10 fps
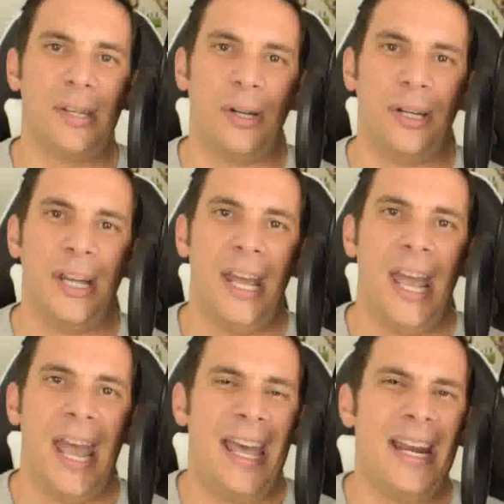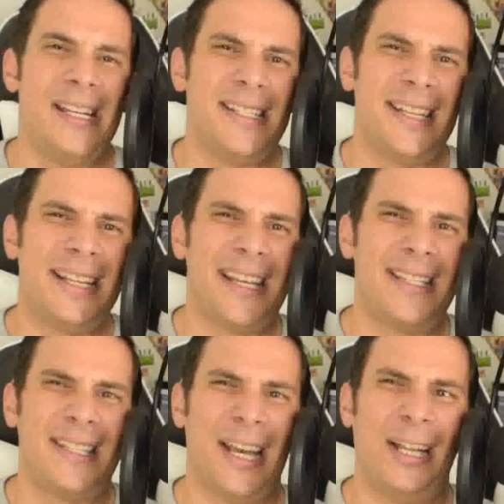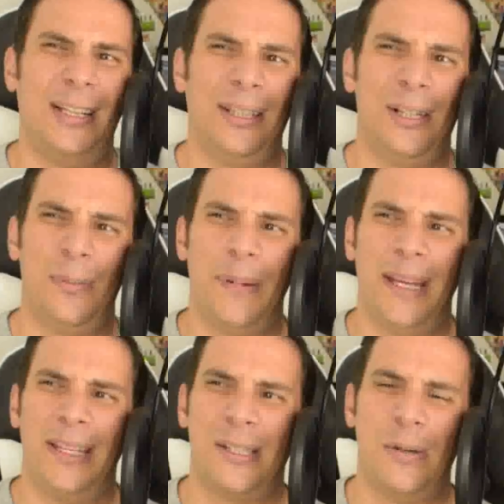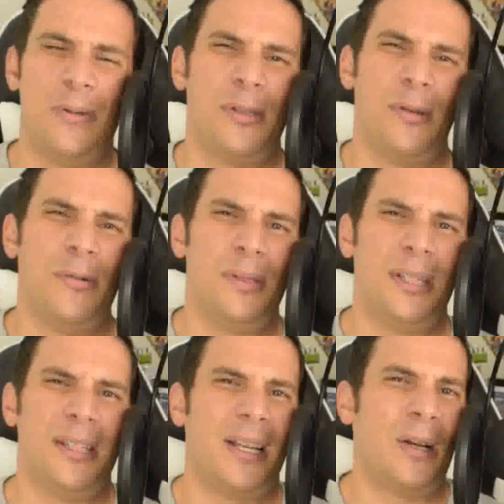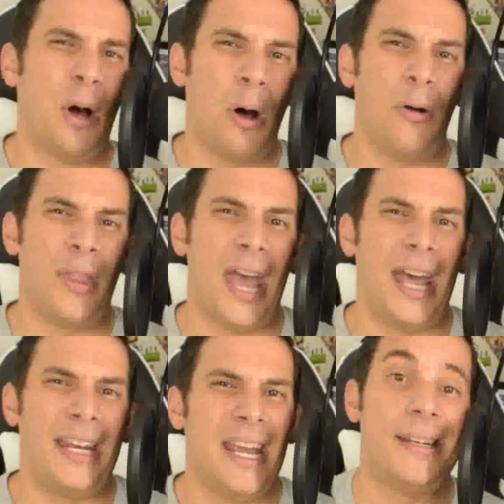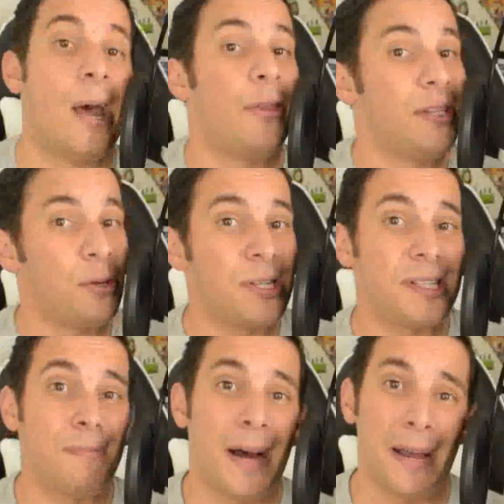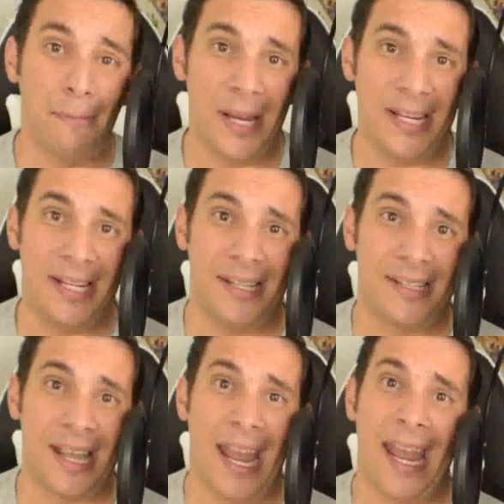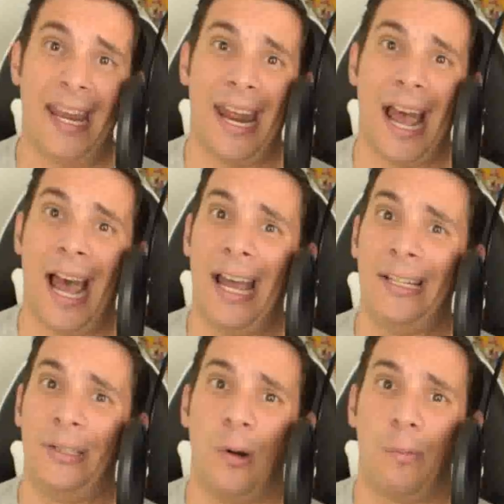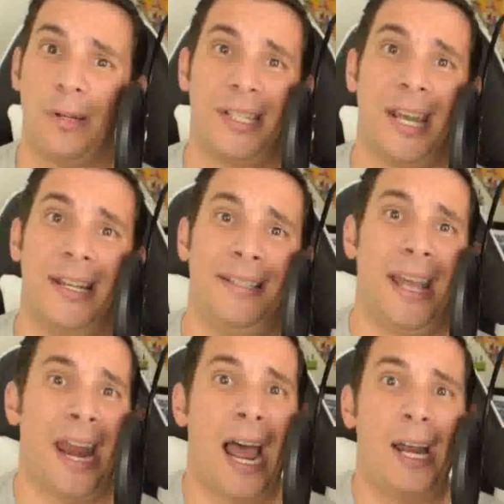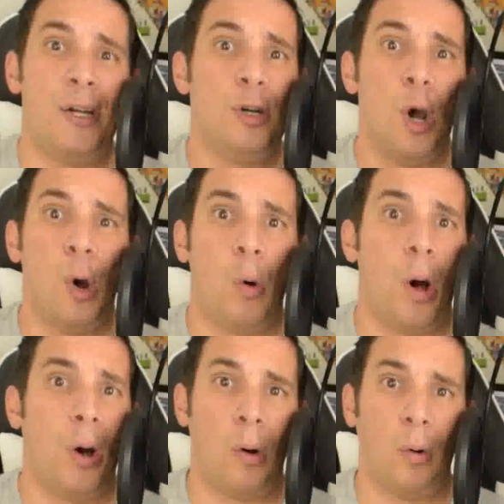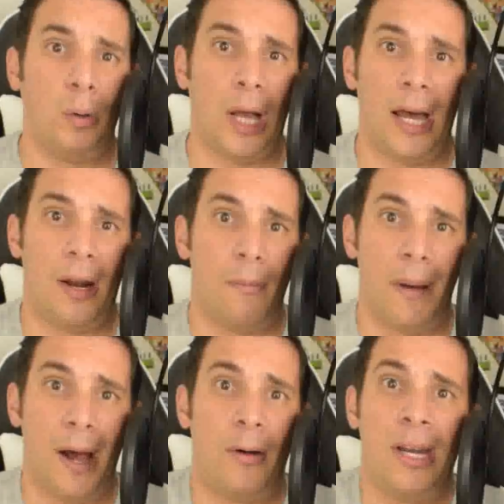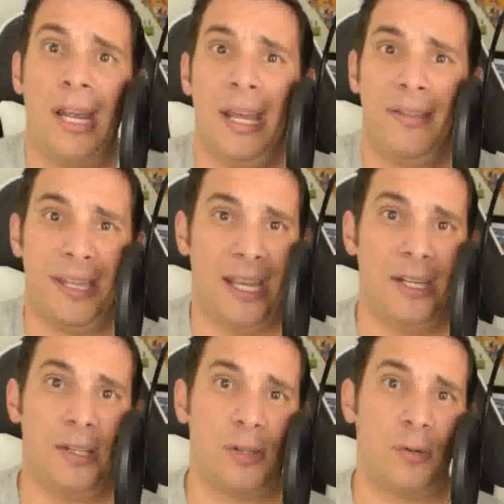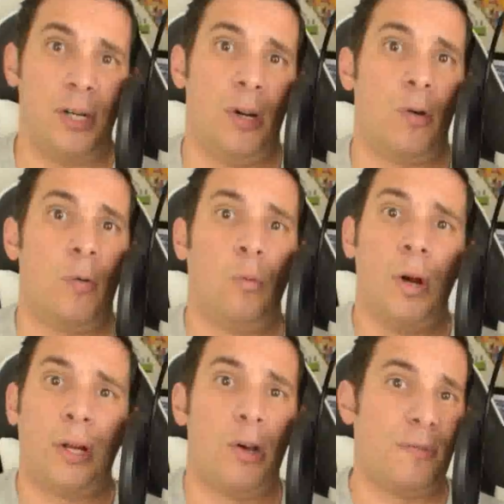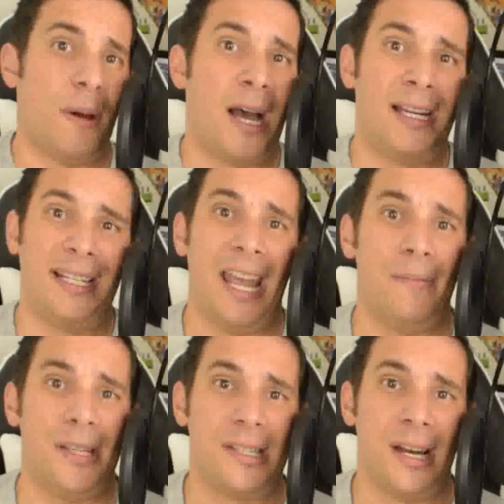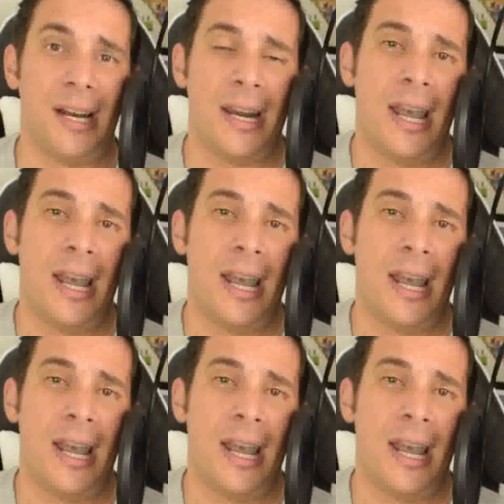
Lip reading: good. And I just think that's a little bit too soon to call that. Now, these are just my opinions, and I don't pretend that I know a whole lot about the industry or what goes behind game design.